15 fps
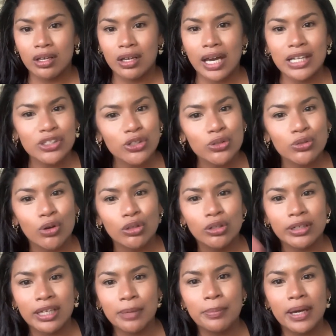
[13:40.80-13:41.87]
I do. Go
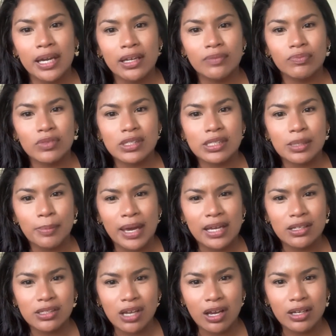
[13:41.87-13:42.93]
look at my
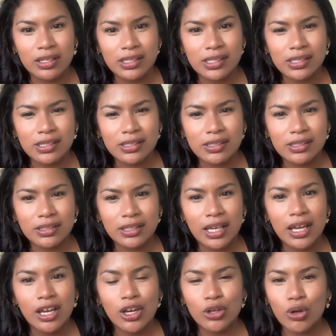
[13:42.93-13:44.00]
Timan Toss.
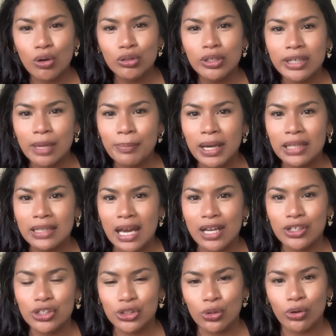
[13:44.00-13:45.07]
Go look at my
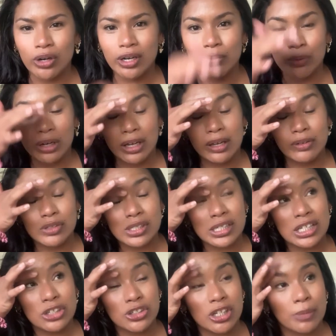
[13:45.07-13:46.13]
last short where I was
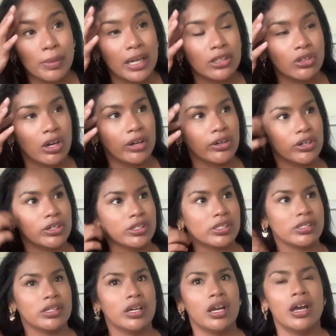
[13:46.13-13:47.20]
teaching my
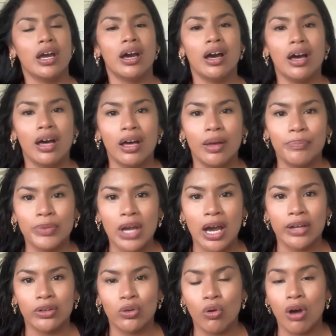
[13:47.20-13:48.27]
daughters how
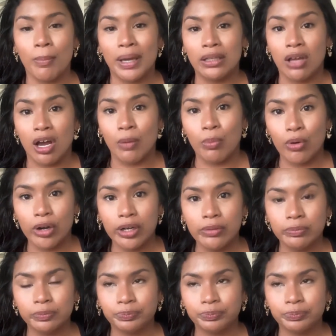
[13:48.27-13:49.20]
to go on my longboard.